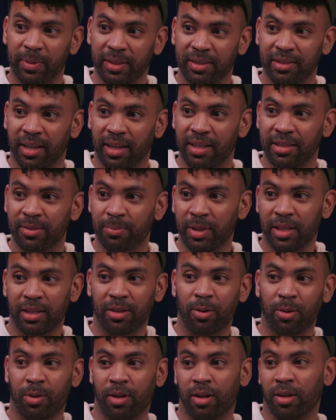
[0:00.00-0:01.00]
Besides me
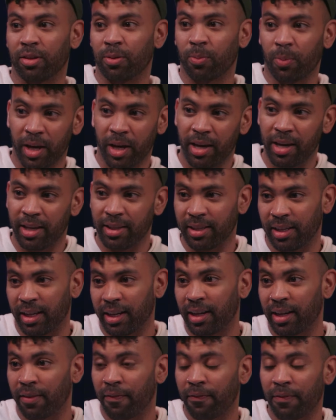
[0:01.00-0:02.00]
going all the way, then I
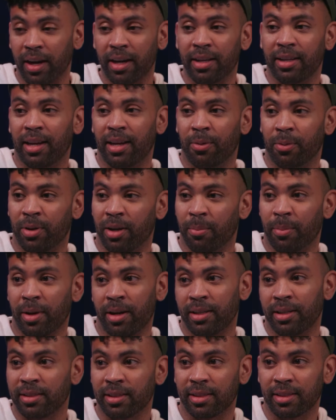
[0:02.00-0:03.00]
got to find out when I'm
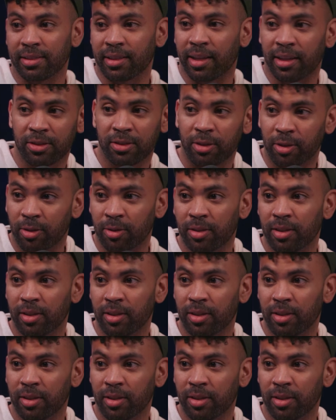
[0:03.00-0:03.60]
married to this asshole.